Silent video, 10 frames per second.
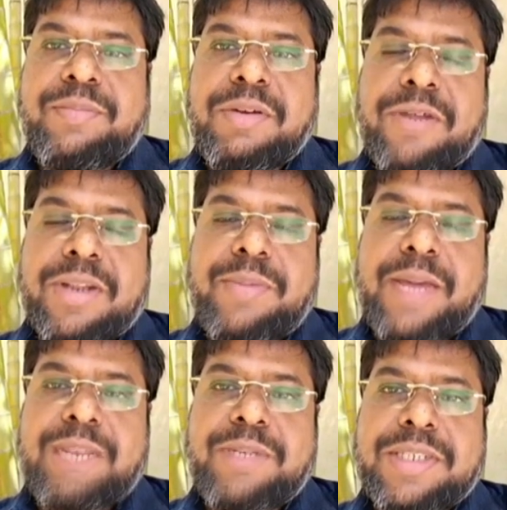before the
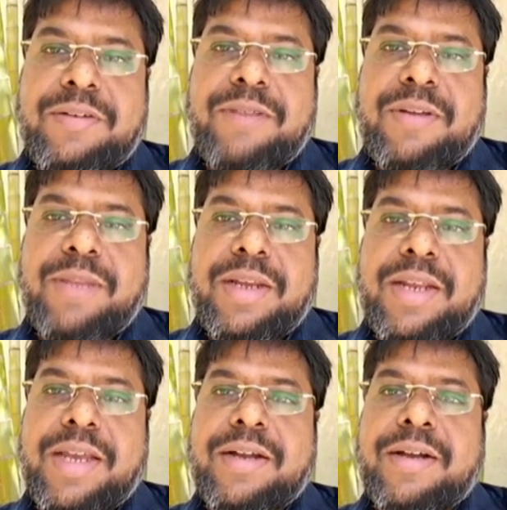manned mission will be
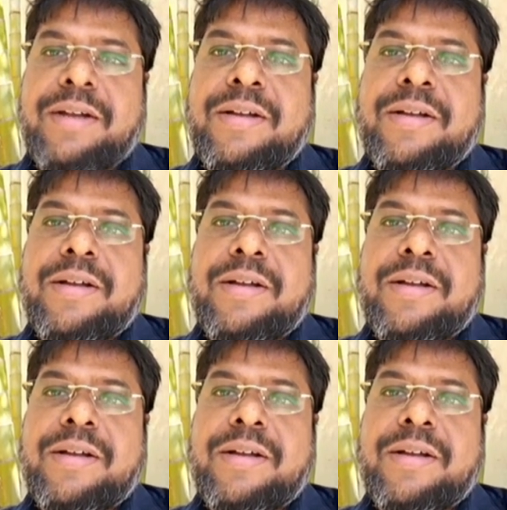like a,